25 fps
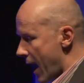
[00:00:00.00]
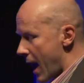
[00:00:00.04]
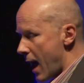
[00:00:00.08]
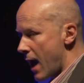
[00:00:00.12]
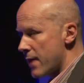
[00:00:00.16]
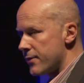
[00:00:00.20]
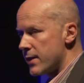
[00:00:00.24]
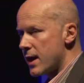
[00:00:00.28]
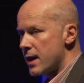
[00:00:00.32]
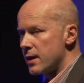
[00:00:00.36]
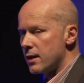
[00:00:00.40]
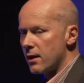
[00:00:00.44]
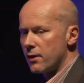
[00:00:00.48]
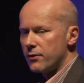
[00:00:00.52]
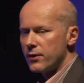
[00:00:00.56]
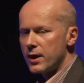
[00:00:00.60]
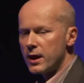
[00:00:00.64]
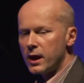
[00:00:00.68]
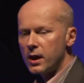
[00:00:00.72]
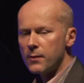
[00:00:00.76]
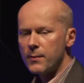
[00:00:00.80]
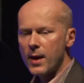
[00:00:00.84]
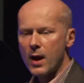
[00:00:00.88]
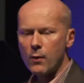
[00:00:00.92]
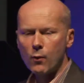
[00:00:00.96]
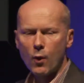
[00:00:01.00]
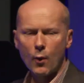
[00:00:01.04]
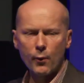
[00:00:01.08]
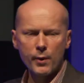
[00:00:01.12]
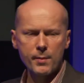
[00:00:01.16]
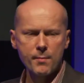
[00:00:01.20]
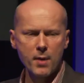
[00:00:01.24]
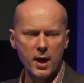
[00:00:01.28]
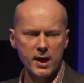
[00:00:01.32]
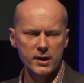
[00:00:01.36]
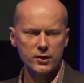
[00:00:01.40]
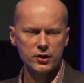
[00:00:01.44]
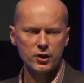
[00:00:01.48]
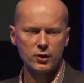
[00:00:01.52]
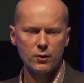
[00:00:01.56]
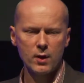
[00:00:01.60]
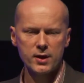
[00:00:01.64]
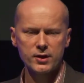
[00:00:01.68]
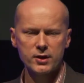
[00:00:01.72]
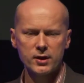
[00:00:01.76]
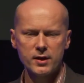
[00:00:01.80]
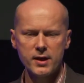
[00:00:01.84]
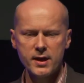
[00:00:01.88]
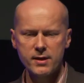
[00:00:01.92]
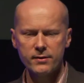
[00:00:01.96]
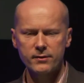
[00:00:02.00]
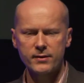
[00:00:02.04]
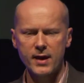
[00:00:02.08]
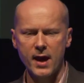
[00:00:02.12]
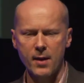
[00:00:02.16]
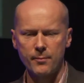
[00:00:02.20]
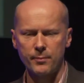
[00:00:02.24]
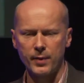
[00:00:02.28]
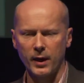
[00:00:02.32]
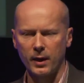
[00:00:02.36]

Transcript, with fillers: And then thinking about what we might do underneath that